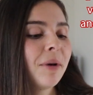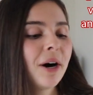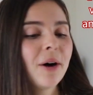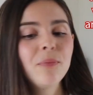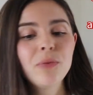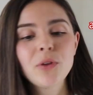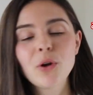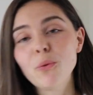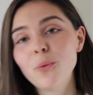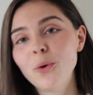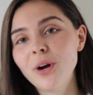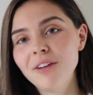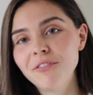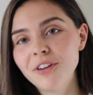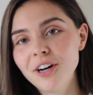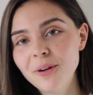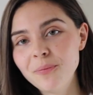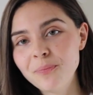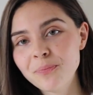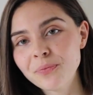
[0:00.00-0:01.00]
but
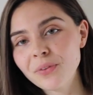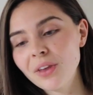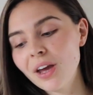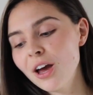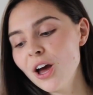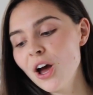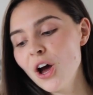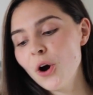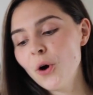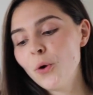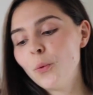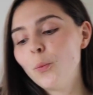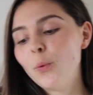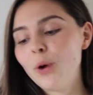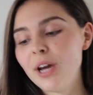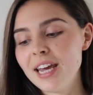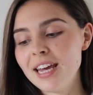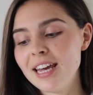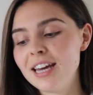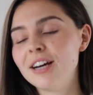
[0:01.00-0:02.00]
whatever.
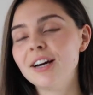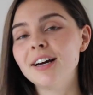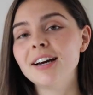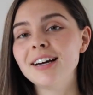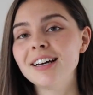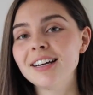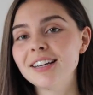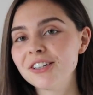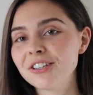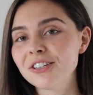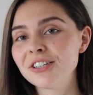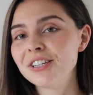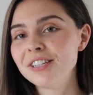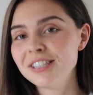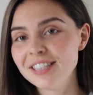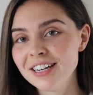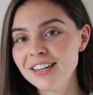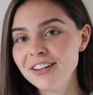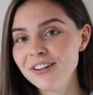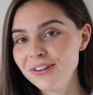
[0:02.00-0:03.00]
We
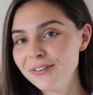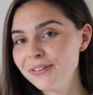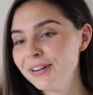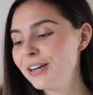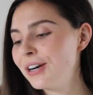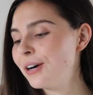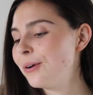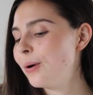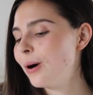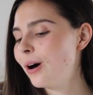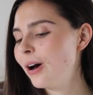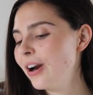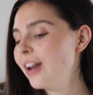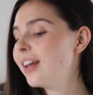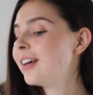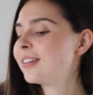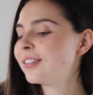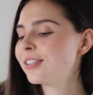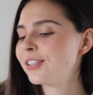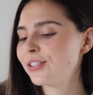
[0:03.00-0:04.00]
continue, we go on.
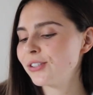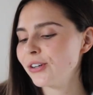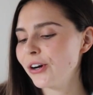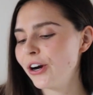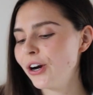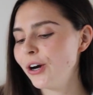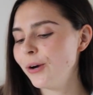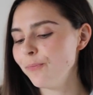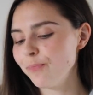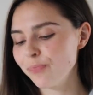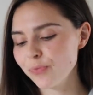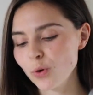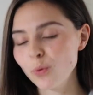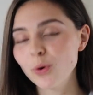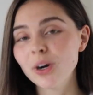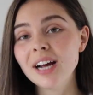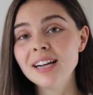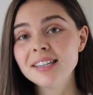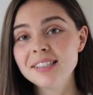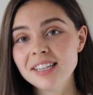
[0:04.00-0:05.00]
So
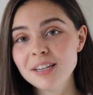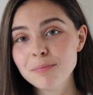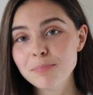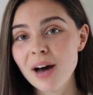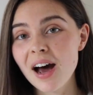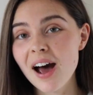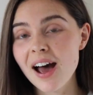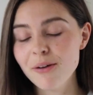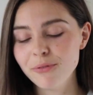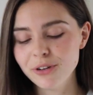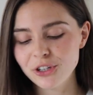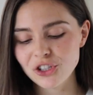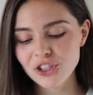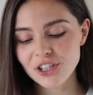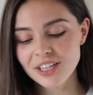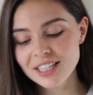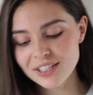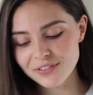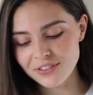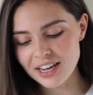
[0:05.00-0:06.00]
what I did buy, which
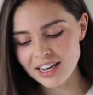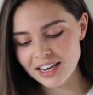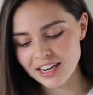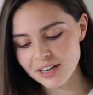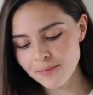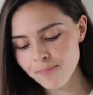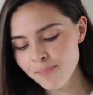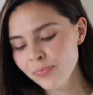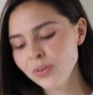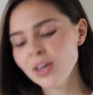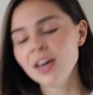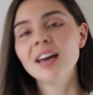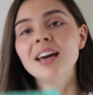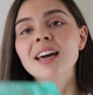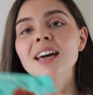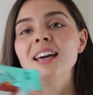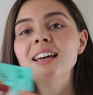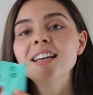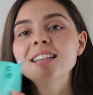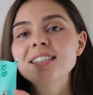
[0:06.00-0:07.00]
is vegan,
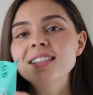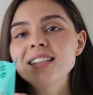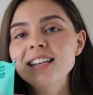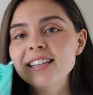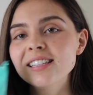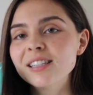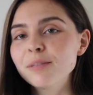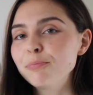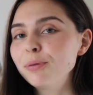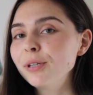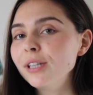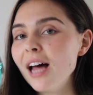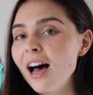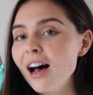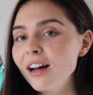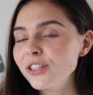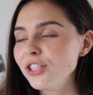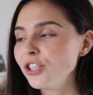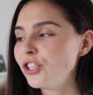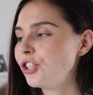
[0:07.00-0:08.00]
is these
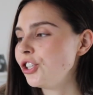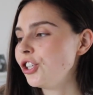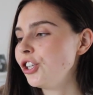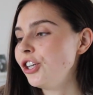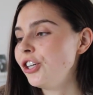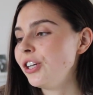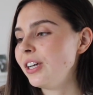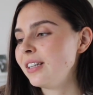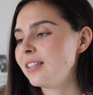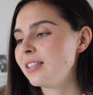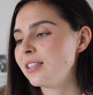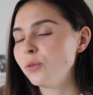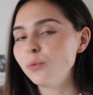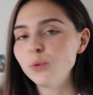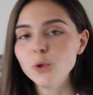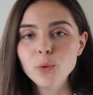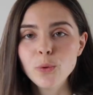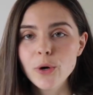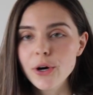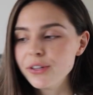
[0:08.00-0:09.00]
Plantitude. It's the
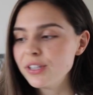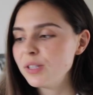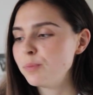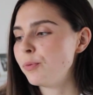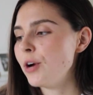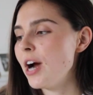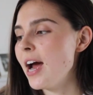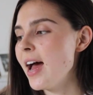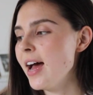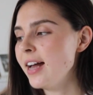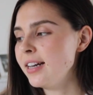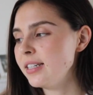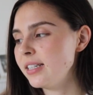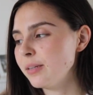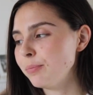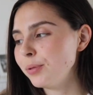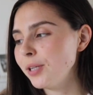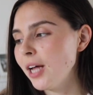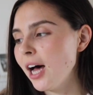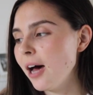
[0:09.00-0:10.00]
Woolworths brand
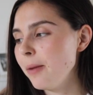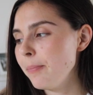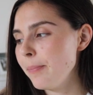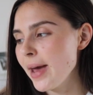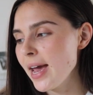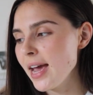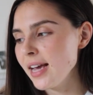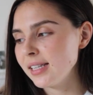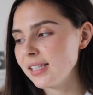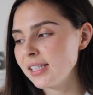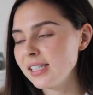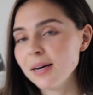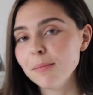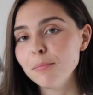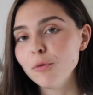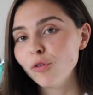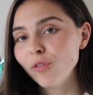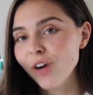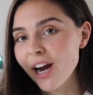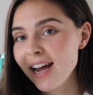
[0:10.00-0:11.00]
plant-based
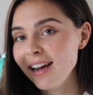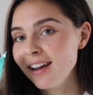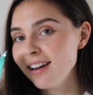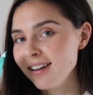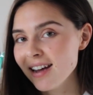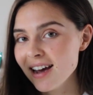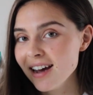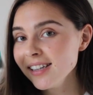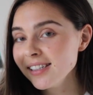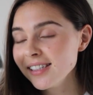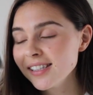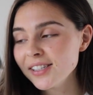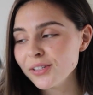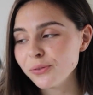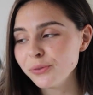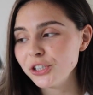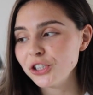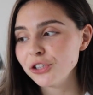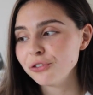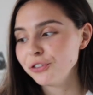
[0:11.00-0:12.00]
meringue nests,
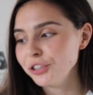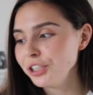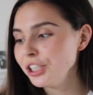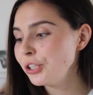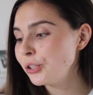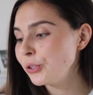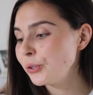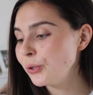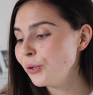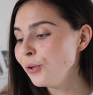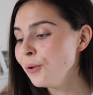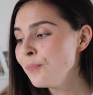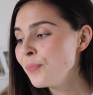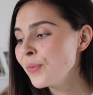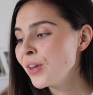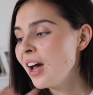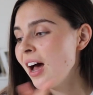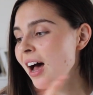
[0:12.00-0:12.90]
which are really cool.